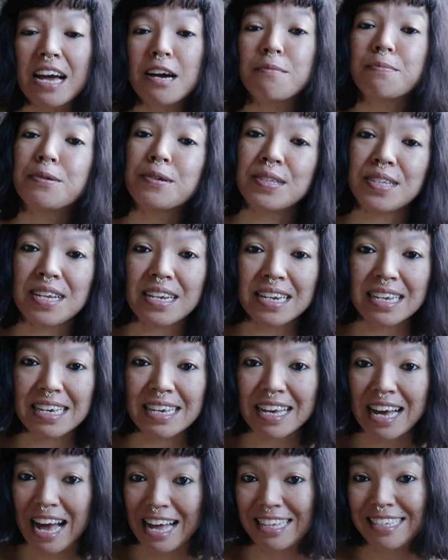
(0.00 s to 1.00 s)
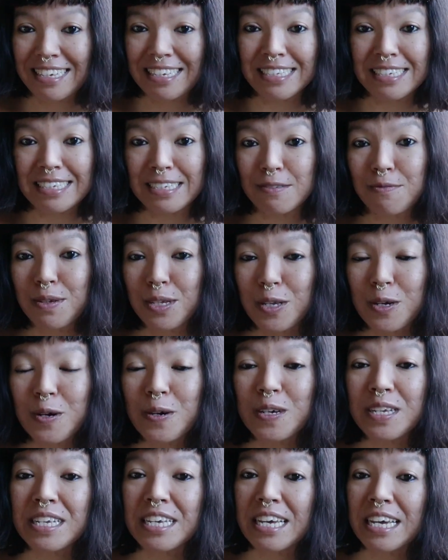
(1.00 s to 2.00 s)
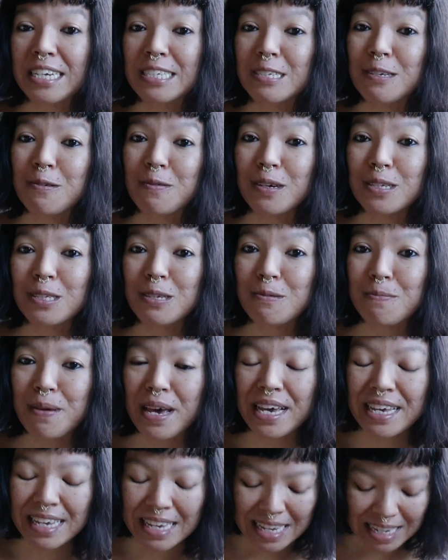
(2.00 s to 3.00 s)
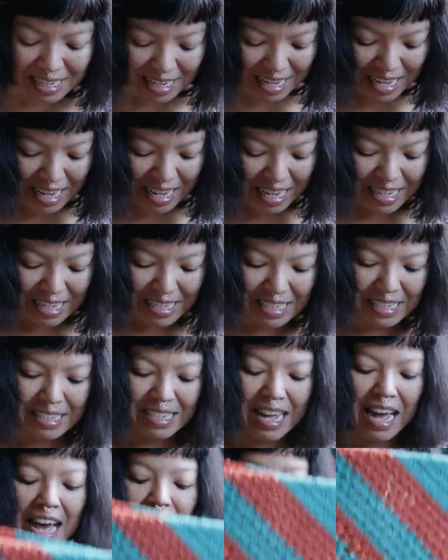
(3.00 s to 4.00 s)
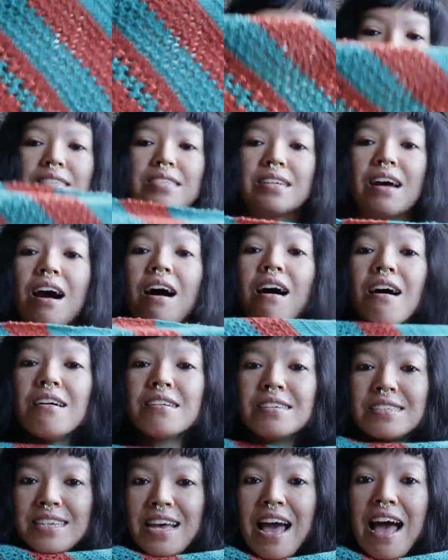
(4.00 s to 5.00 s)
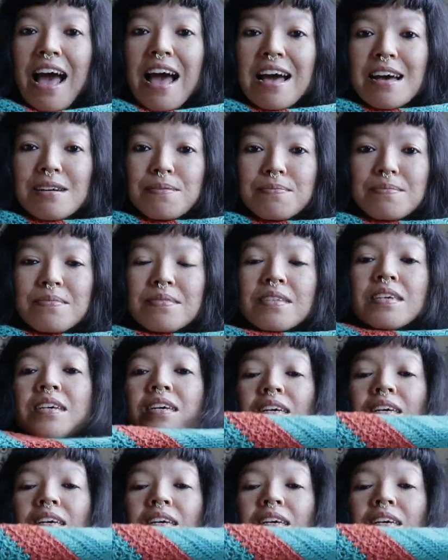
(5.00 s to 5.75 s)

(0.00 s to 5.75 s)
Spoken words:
I'll put the link under this video in case you want to make it, because I use this all the time,